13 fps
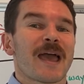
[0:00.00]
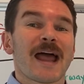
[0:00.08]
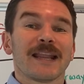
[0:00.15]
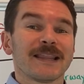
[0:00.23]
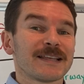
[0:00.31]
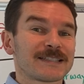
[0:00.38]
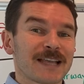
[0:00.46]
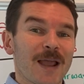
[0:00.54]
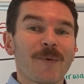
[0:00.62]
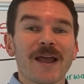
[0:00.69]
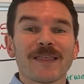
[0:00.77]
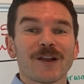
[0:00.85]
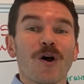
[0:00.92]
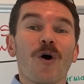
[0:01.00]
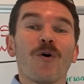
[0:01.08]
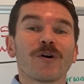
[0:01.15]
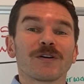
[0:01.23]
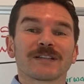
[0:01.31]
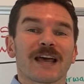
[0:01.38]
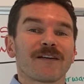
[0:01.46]
And in the same way that
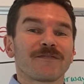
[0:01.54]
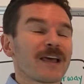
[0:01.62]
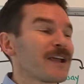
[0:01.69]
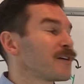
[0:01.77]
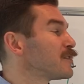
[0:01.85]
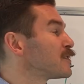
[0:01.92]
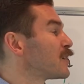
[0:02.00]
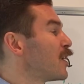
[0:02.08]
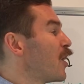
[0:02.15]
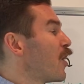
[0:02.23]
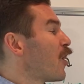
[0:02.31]
ogres have layers,